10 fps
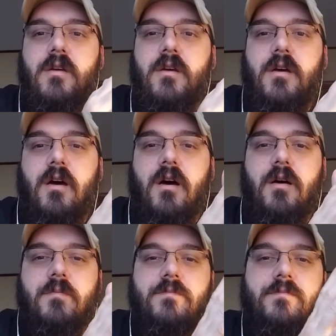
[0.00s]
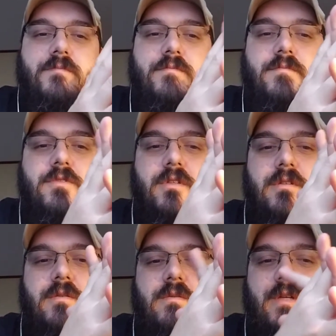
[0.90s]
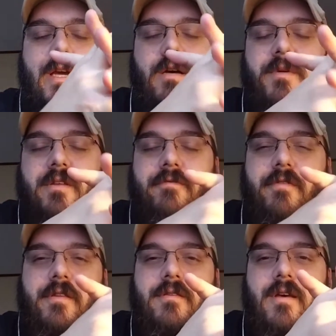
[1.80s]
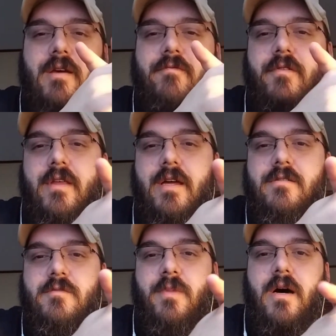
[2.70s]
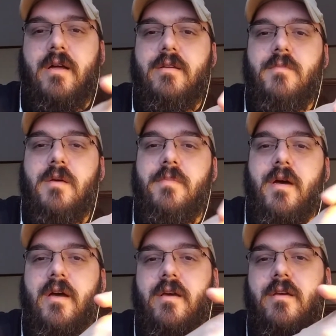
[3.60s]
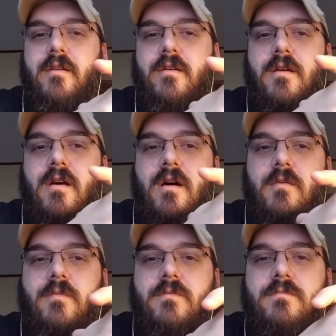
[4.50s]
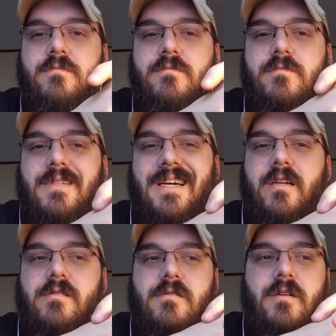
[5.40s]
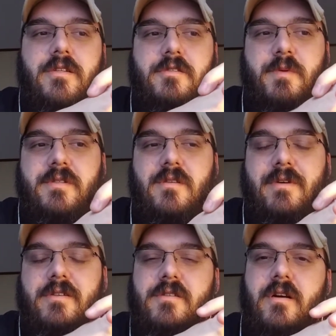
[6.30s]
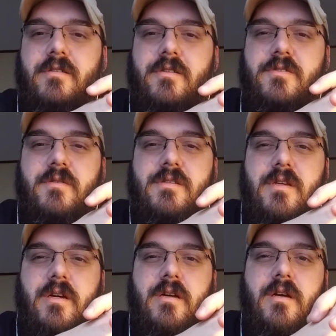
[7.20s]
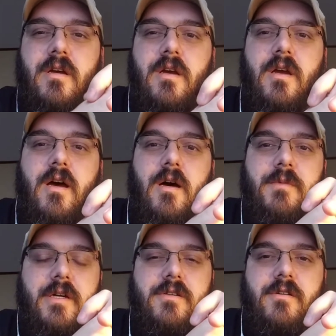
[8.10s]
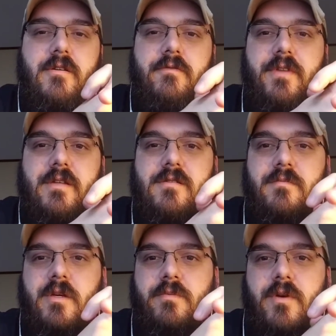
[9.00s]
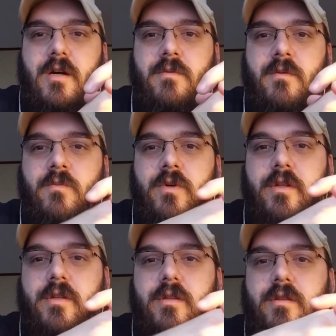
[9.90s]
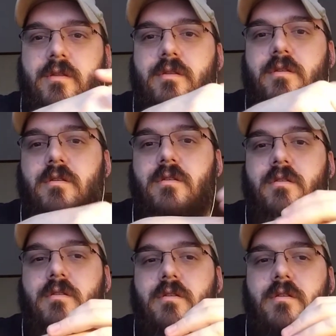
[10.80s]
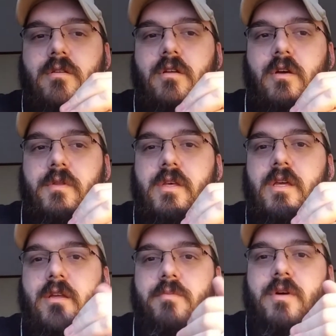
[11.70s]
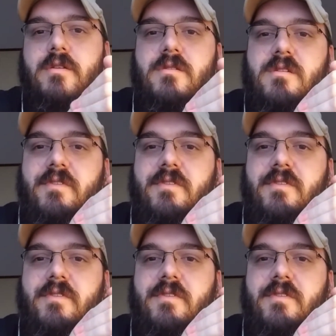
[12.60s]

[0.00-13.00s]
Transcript: Um, so yeah, it'd be the fifth time for that spot in my back. Kind of concerning just because of the amount of scar tissue that's there. I'm not sure if that's going to be a problem with the healing process.